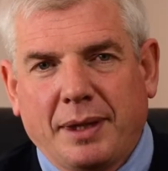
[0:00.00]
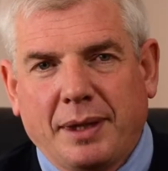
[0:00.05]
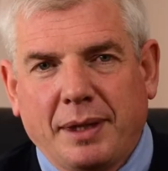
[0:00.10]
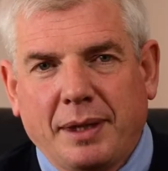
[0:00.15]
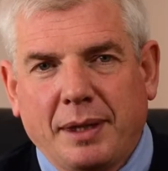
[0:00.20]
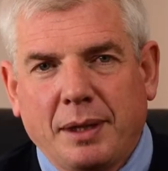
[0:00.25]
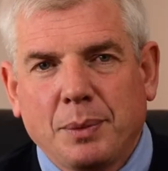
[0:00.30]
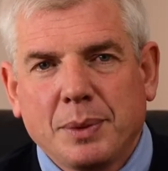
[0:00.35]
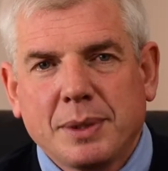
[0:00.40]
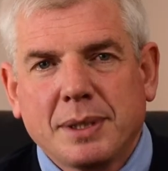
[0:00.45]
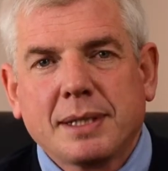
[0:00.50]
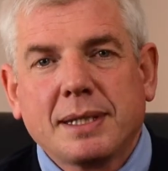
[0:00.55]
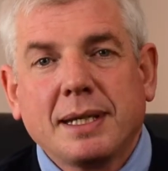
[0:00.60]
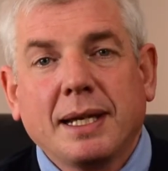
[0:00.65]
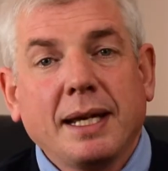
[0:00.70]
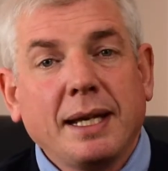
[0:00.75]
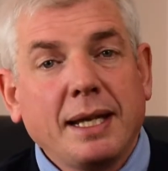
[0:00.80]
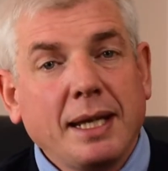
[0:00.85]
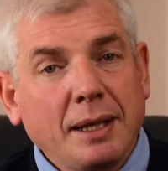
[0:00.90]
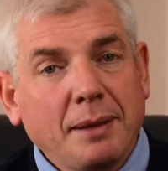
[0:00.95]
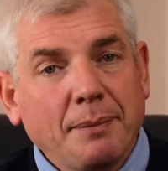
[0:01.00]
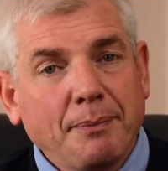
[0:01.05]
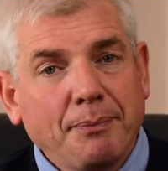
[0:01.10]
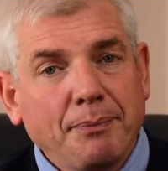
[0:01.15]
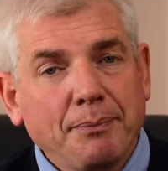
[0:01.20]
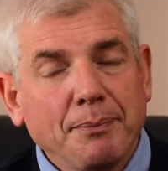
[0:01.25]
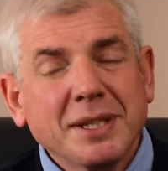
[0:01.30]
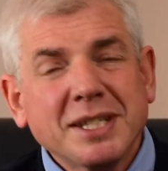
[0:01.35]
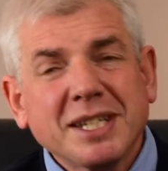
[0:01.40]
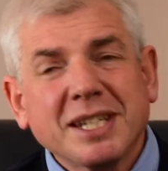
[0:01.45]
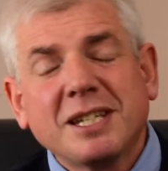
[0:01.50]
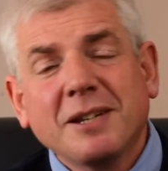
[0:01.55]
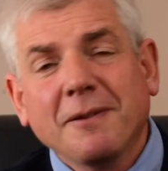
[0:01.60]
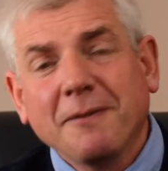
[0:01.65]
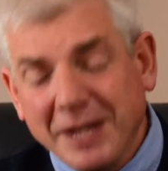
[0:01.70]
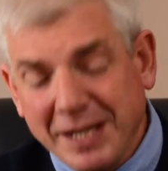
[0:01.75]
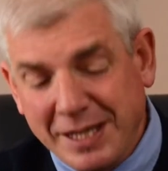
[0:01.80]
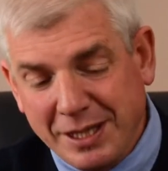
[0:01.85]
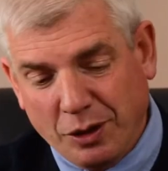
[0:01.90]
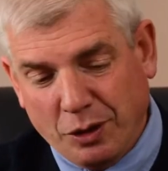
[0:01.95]
there was this lady, Mrs. De
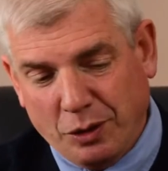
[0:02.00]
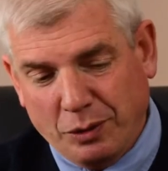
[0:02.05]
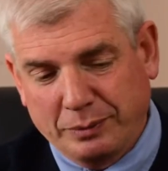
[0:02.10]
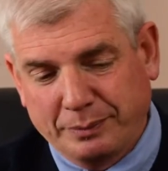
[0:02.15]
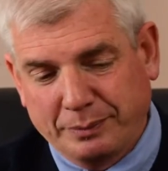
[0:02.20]
Vito.